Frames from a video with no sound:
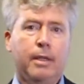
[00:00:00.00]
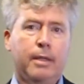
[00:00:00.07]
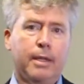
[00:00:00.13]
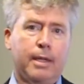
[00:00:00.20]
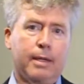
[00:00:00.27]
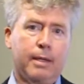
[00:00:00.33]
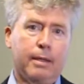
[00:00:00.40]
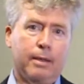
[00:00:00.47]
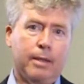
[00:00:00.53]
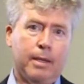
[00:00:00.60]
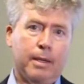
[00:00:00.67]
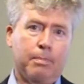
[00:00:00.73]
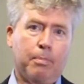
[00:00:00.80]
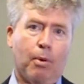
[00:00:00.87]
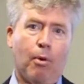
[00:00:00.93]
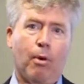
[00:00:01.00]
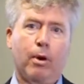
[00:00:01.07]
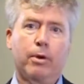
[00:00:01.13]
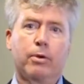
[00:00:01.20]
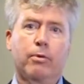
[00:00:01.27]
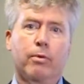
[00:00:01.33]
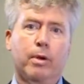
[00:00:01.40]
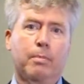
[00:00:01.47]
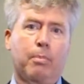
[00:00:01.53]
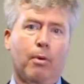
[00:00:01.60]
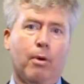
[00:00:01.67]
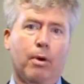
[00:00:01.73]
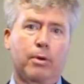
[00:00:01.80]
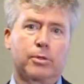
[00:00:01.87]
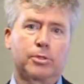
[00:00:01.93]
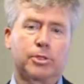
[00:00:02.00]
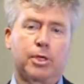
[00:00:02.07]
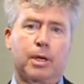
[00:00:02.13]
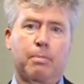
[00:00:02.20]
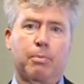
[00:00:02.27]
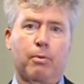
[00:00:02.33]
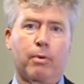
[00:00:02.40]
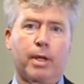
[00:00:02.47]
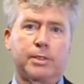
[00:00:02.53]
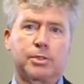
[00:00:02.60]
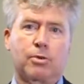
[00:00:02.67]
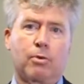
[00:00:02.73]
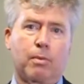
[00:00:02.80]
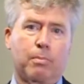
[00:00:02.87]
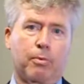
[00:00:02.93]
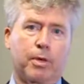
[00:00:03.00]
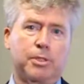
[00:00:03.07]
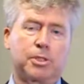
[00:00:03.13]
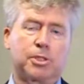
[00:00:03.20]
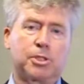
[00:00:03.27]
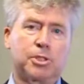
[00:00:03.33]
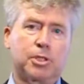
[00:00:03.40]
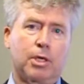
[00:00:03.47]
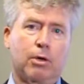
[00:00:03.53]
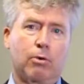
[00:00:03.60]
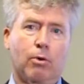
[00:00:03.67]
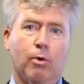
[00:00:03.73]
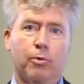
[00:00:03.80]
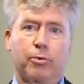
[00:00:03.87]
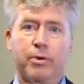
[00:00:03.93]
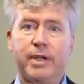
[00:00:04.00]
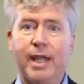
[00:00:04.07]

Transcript: The partner in a partnership or S corporation shareholder,